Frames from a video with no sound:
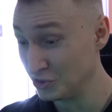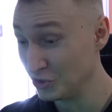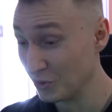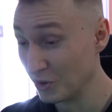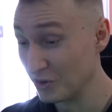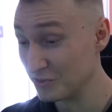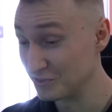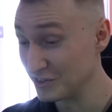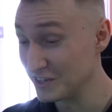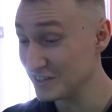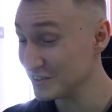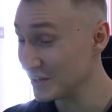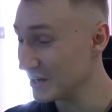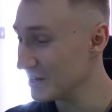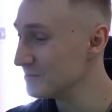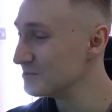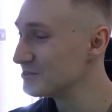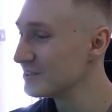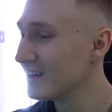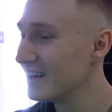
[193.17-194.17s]
two or three
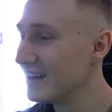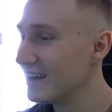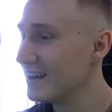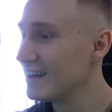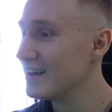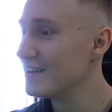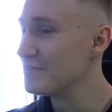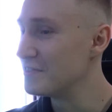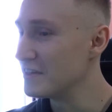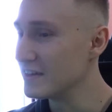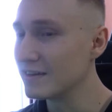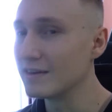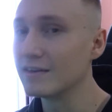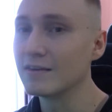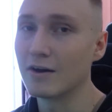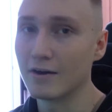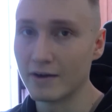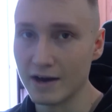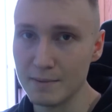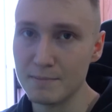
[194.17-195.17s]
times
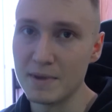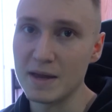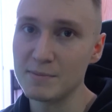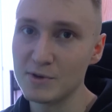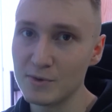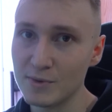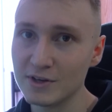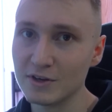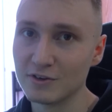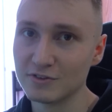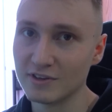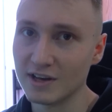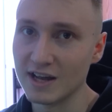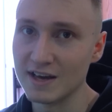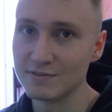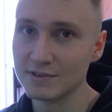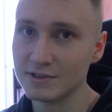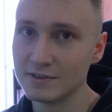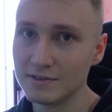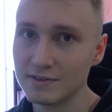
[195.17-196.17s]
thinking, all right, maybe Windows
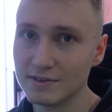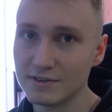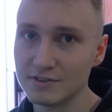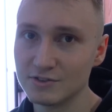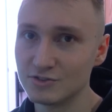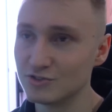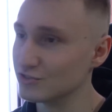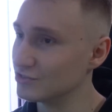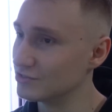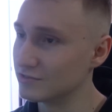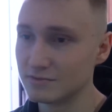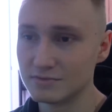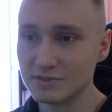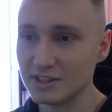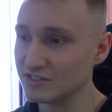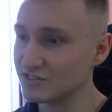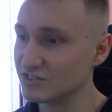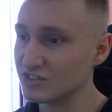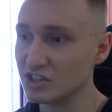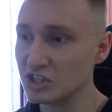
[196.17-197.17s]
11 just
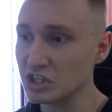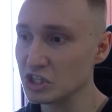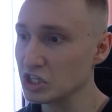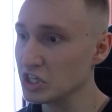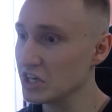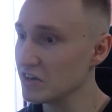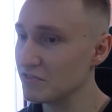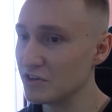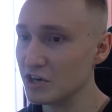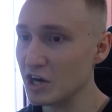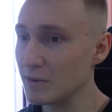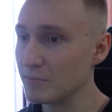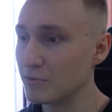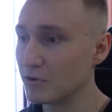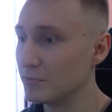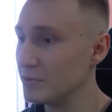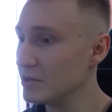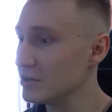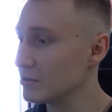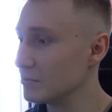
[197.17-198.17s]
has given up
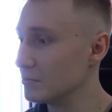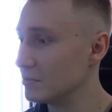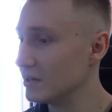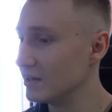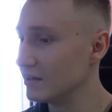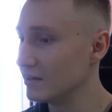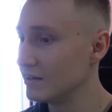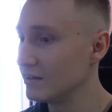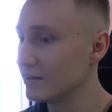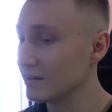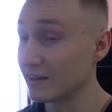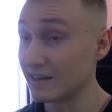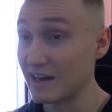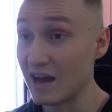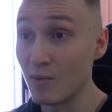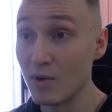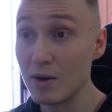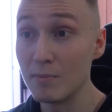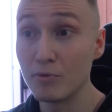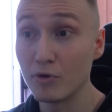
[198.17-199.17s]
on me completely. Like
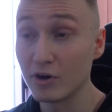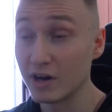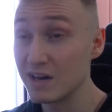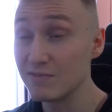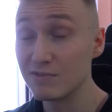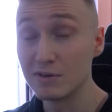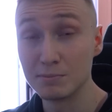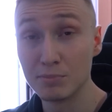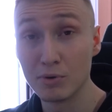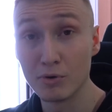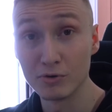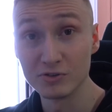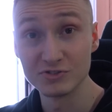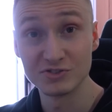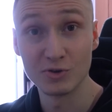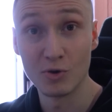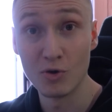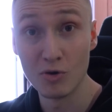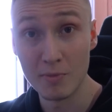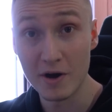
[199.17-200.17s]
at one point, I even
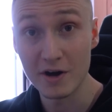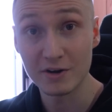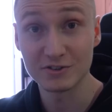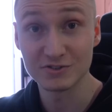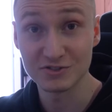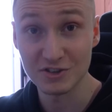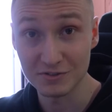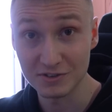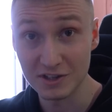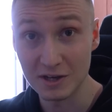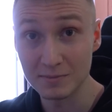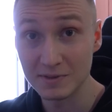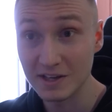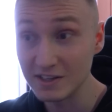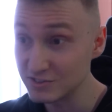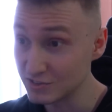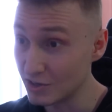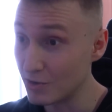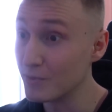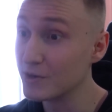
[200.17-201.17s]
paused all Microsoft
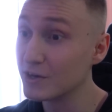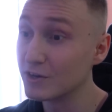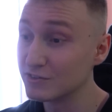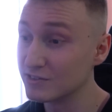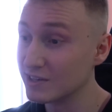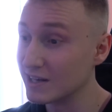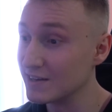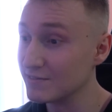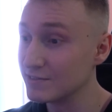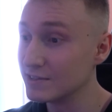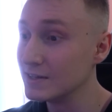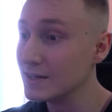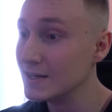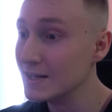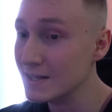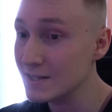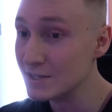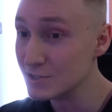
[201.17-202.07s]
updates on Windows 11